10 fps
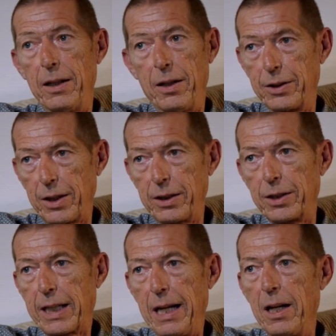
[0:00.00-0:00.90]
on such a
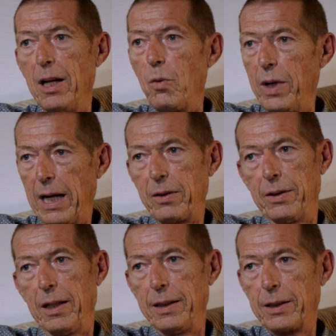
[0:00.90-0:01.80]
scale without
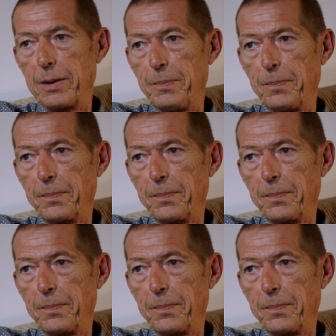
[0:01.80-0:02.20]
knowledge.